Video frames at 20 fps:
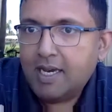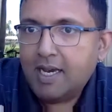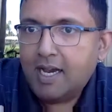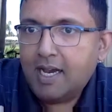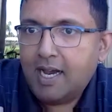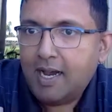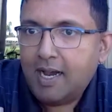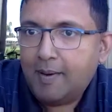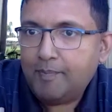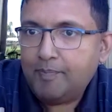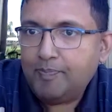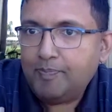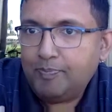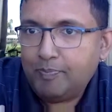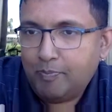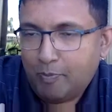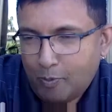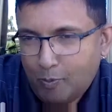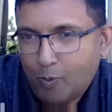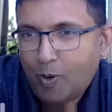
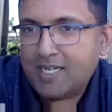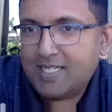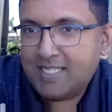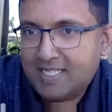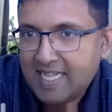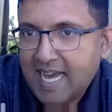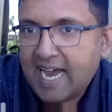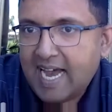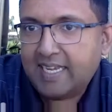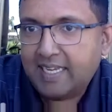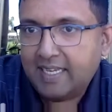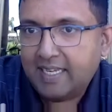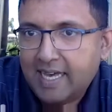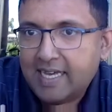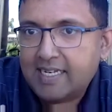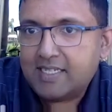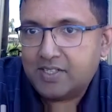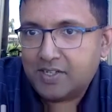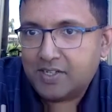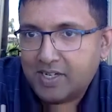But once that
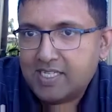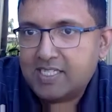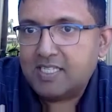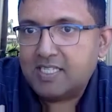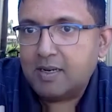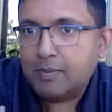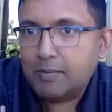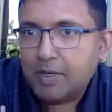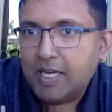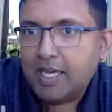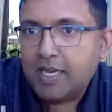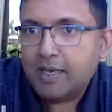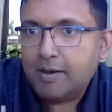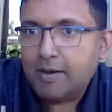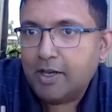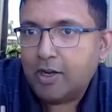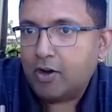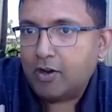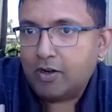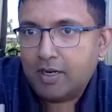gets reasonably,
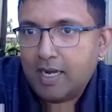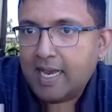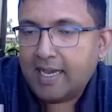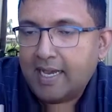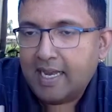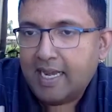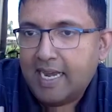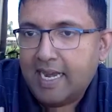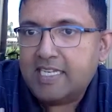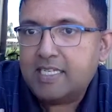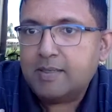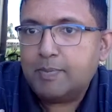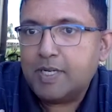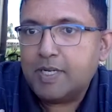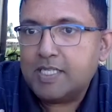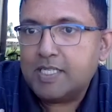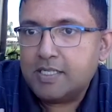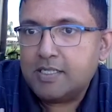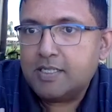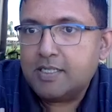like an
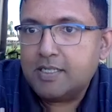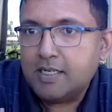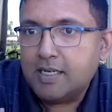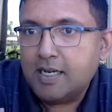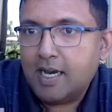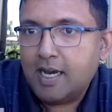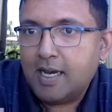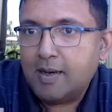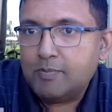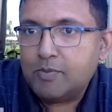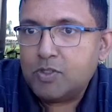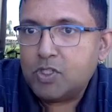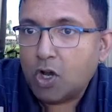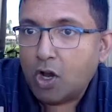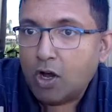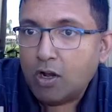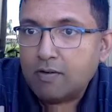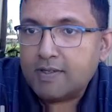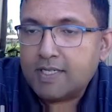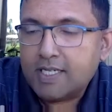80%
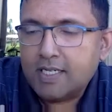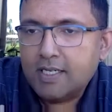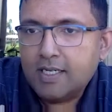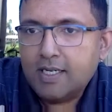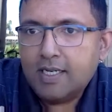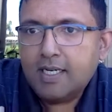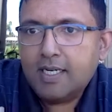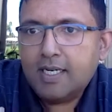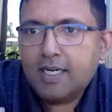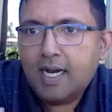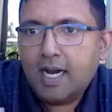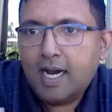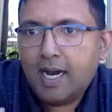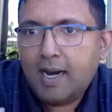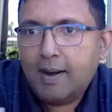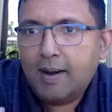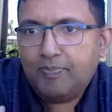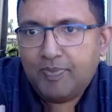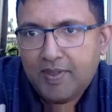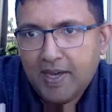solved,
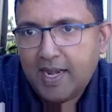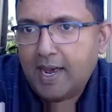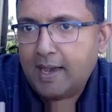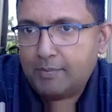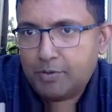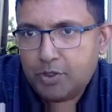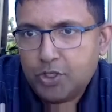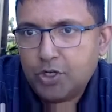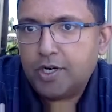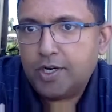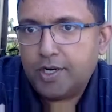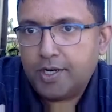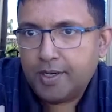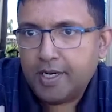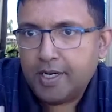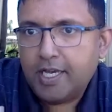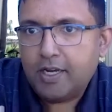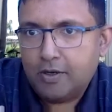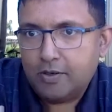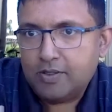then I'm sure,
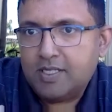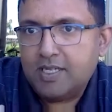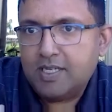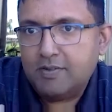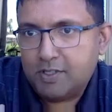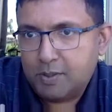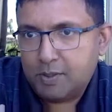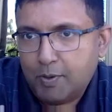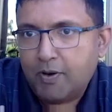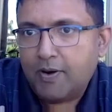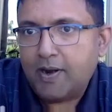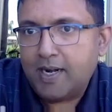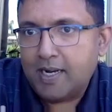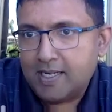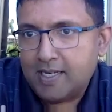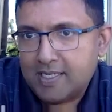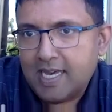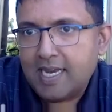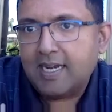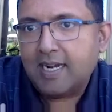service
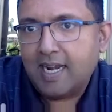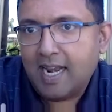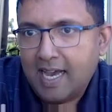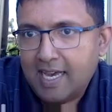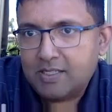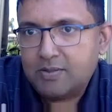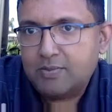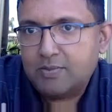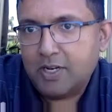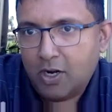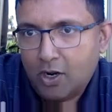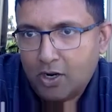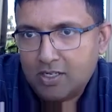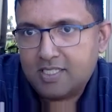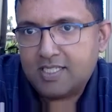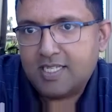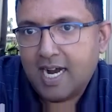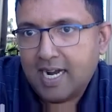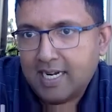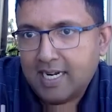providers and clients will all
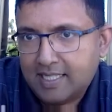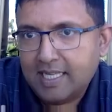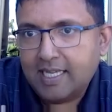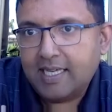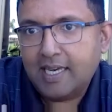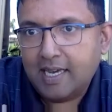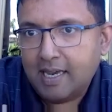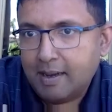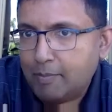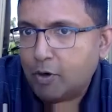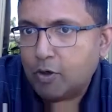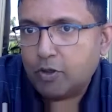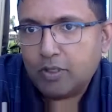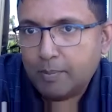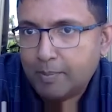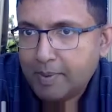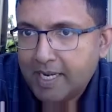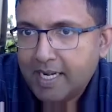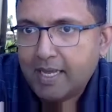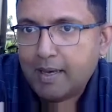start thinking about the
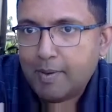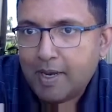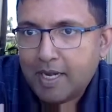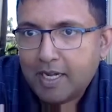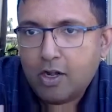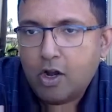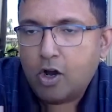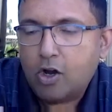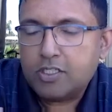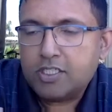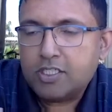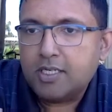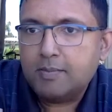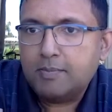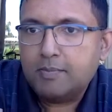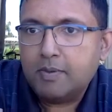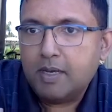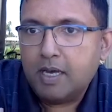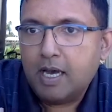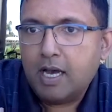medium and
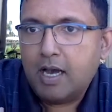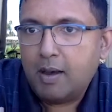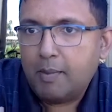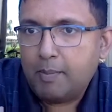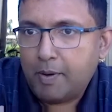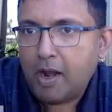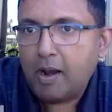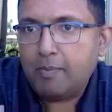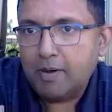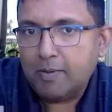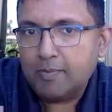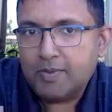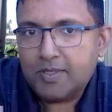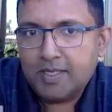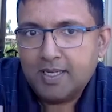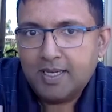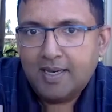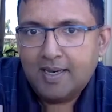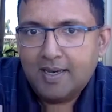long-term problems.